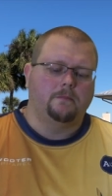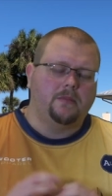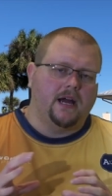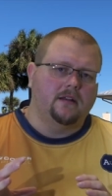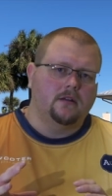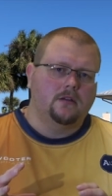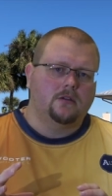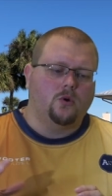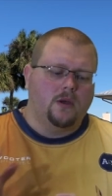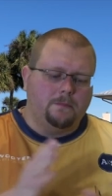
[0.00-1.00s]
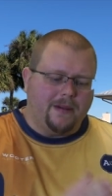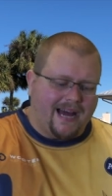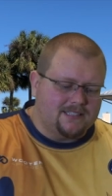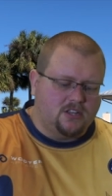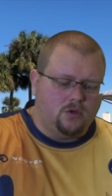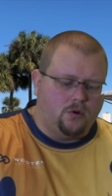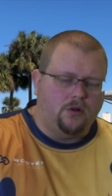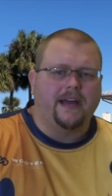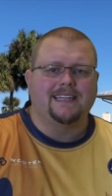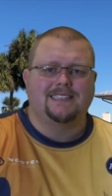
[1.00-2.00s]
But, going back to the
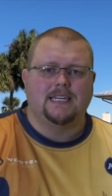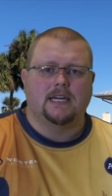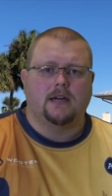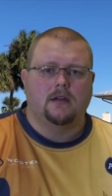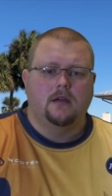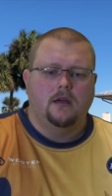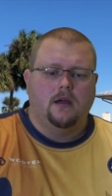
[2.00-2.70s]
whole idea